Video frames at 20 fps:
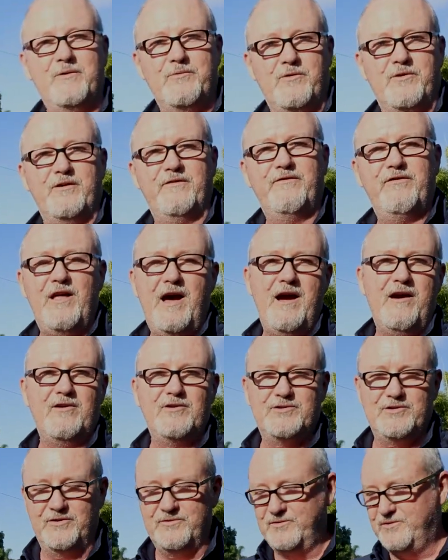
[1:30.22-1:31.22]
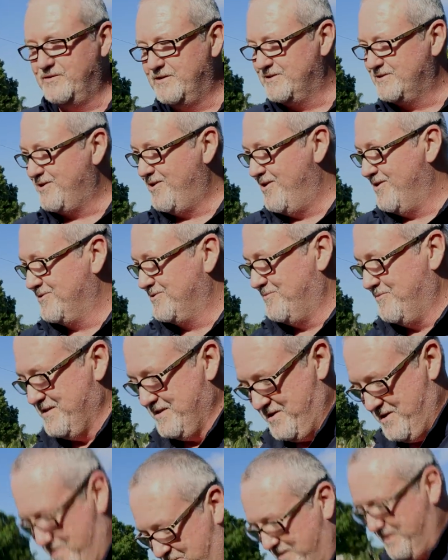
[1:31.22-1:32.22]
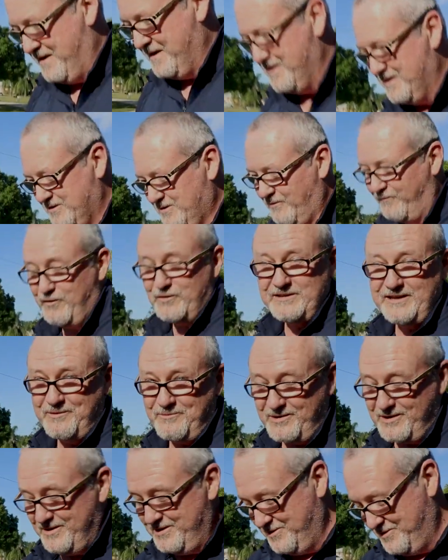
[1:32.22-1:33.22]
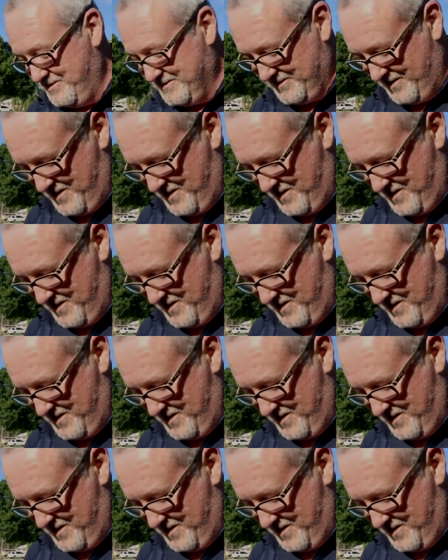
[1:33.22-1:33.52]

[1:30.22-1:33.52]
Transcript: we want to fly our drone through this car's window so the first thing we're going to do is